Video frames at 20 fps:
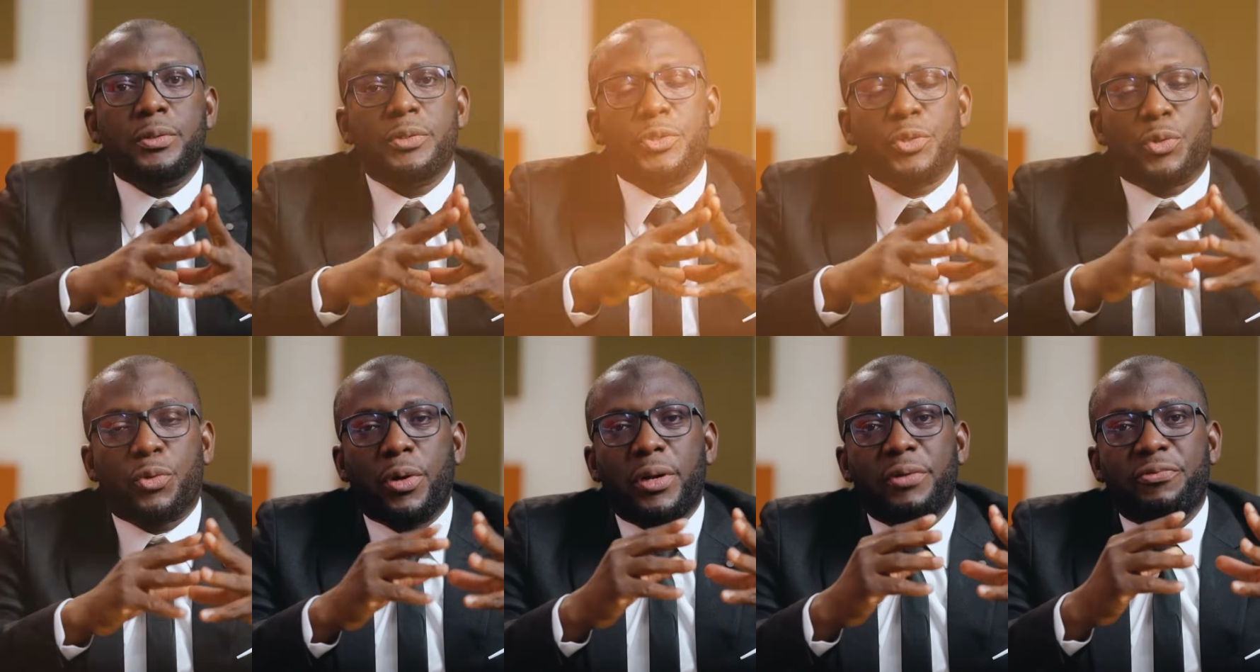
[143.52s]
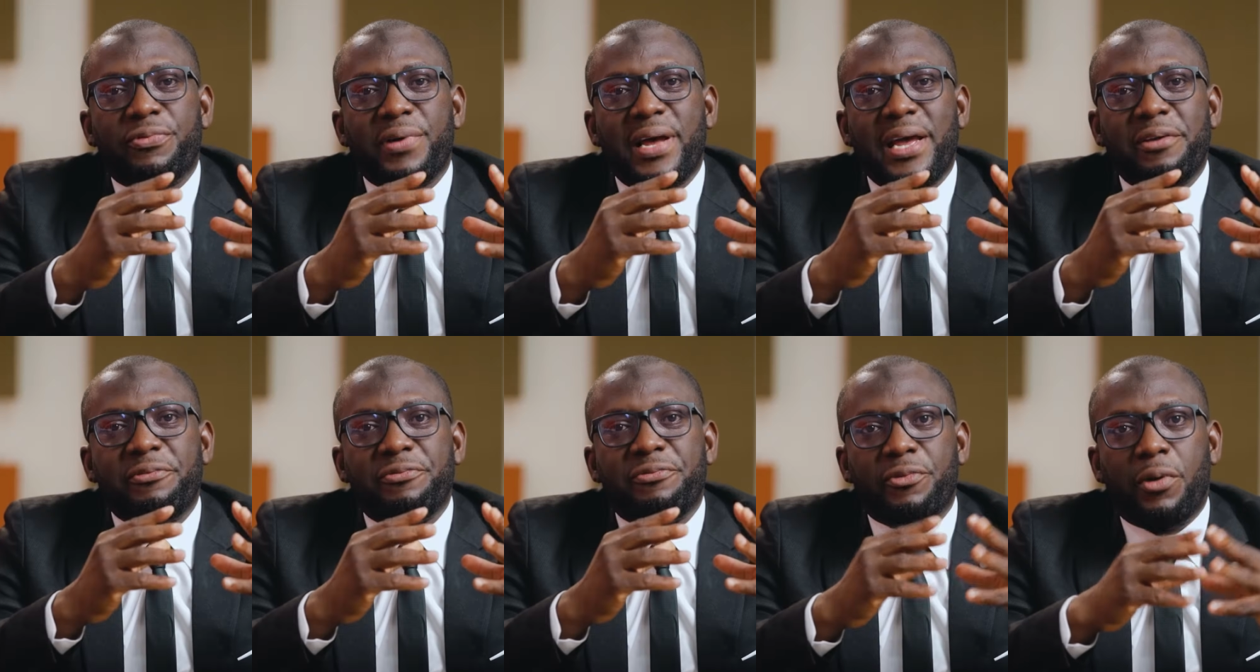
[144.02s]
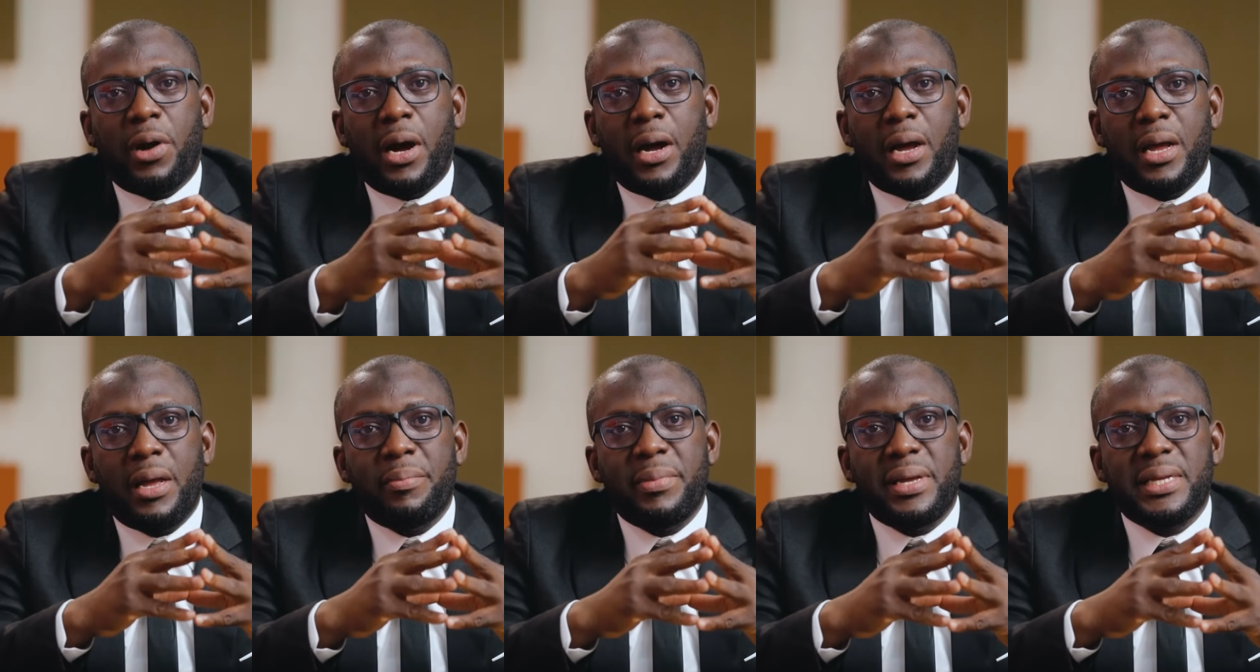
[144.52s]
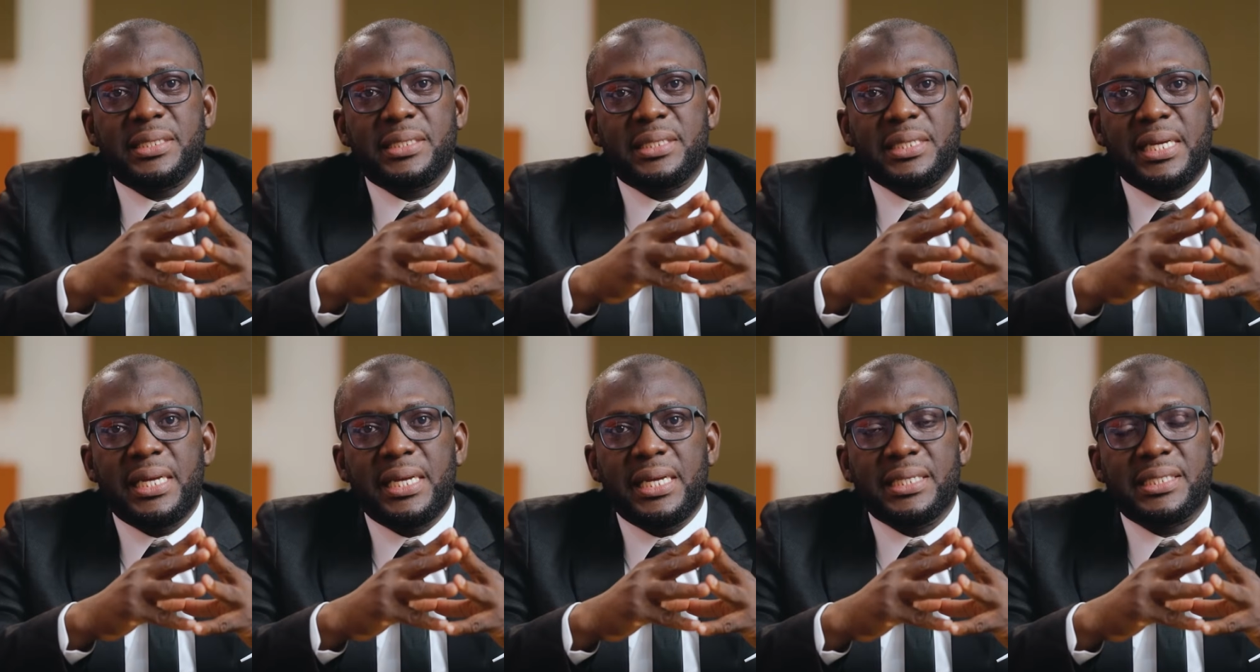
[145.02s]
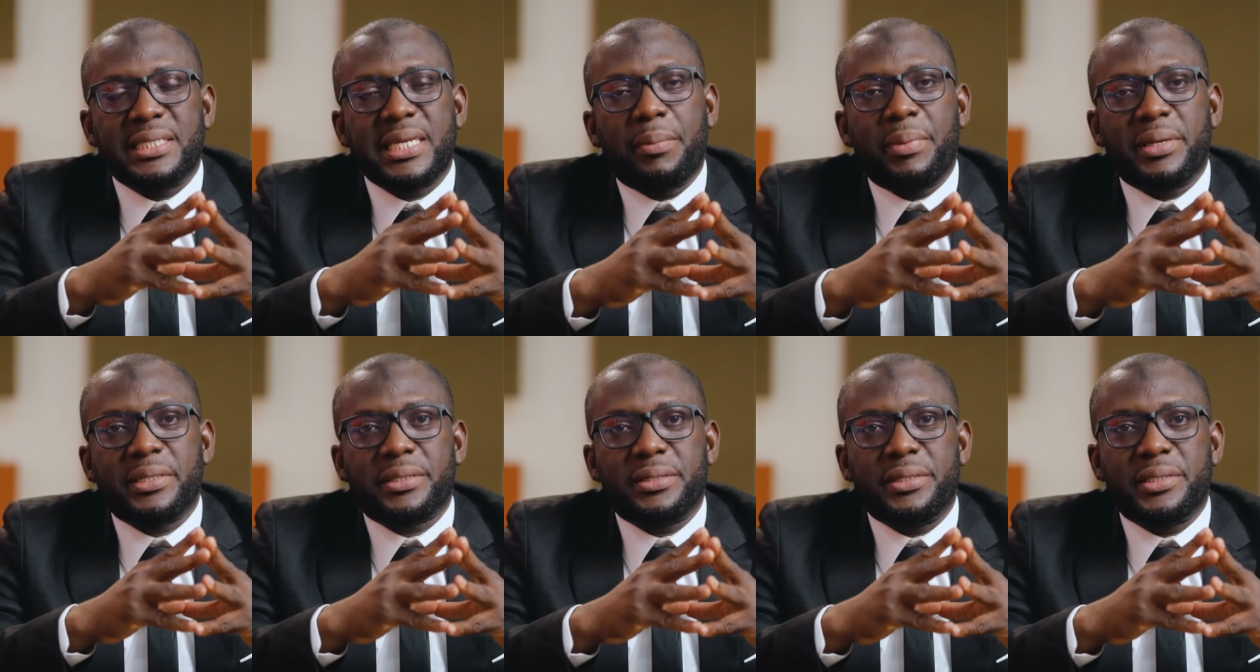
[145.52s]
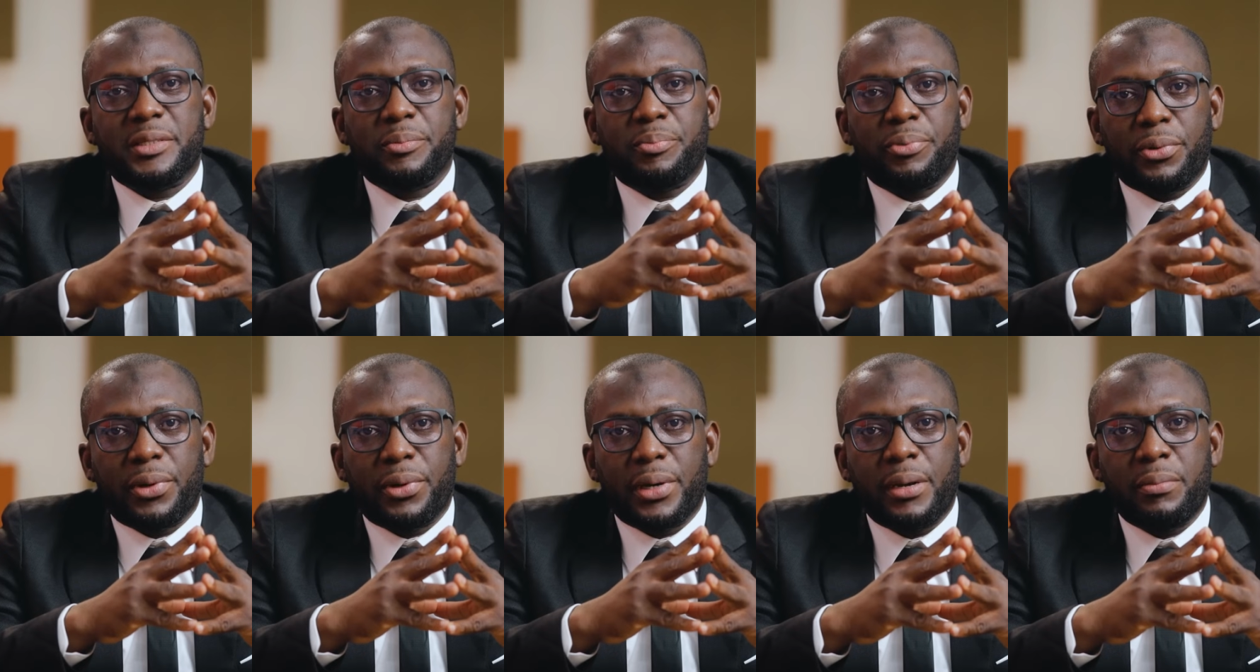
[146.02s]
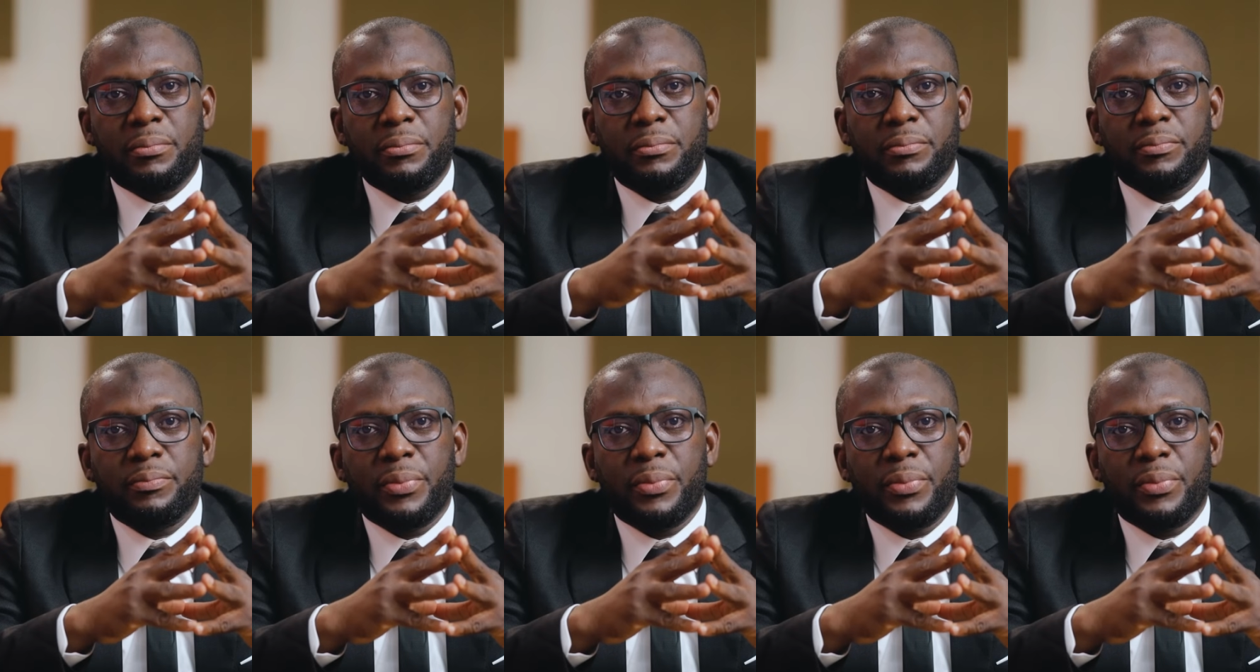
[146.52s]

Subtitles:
To qualify for our MSc in Cybersecurity program,